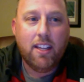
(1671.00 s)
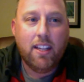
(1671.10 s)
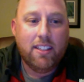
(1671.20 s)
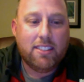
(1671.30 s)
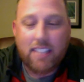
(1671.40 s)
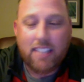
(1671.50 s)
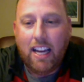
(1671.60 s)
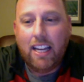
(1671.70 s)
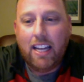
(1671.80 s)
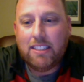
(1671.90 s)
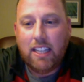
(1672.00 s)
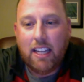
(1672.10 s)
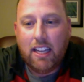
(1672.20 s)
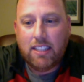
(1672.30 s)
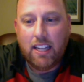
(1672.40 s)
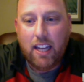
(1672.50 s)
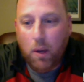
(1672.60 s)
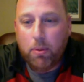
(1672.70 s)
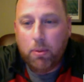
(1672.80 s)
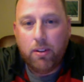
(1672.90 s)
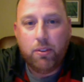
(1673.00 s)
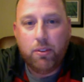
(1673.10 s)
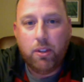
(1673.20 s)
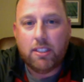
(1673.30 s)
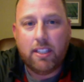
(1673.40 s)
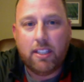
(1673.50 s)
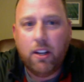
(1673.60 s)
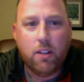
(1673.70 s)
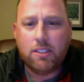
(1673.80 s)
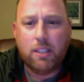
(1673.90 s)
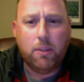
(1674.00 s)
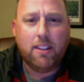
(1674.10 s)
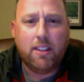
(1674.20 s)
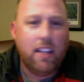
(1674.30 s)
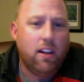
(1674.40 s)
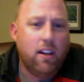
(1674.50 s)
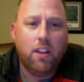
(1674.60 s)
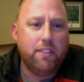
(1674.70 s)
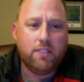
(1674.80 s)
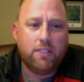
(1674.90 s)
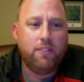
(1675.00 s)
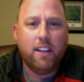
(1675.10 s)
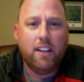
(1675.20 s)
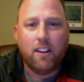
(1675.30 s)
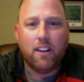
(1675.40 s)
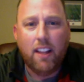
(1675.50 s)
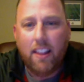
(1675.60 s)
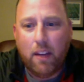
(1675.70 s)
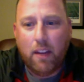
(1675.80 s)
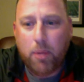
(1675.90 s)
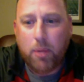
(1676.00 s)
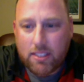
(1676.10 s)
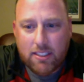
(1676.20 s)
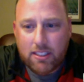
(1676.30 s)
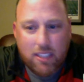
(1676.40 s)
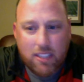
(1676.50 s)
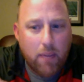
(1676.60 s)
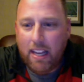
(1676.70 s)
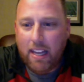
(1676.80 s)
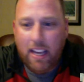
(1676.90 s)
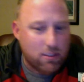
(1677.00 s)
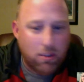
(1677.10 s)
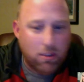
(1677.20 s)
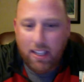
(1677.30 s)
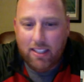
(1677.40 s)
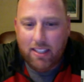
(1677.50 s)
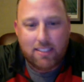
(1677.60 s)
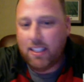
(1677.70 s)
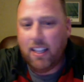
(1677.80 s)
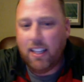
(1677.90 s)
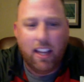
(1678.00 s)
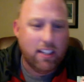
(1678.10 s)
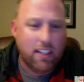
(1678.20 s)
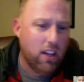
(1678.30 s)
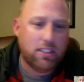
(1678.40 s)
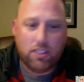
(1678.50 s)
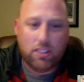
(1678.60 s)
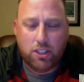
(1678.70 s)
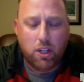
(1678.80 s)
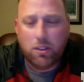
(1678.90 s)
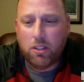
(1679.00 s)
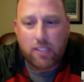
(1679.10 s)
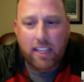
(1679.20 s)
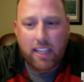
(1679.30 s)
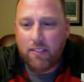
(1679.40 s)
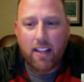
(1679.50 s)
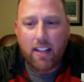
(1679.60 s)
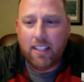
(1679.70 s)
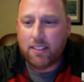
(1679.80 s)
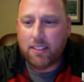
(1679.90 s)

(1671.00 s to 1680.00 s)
side to help her through those scenarios that all of us fear. That person just coming at us relentlessly, like, no, this is a joke. Those negative Nellies,